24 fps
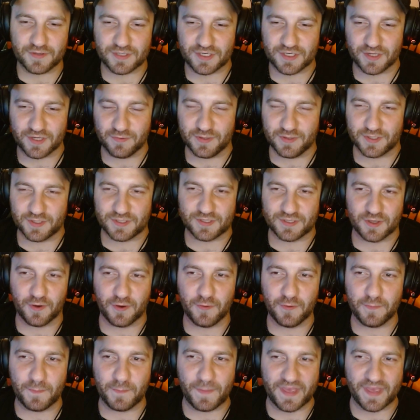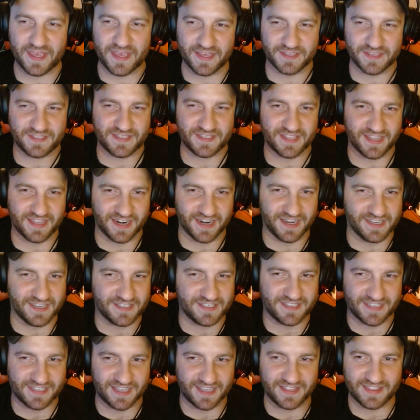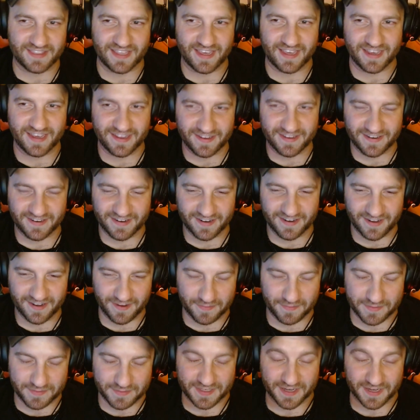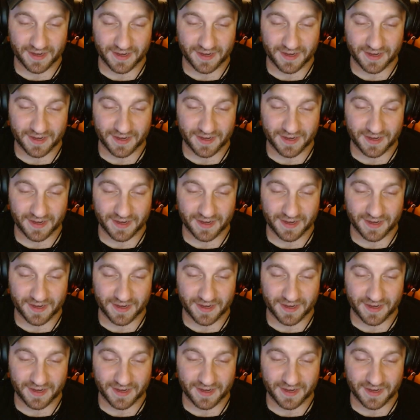she was so pissed that I said that. I was like,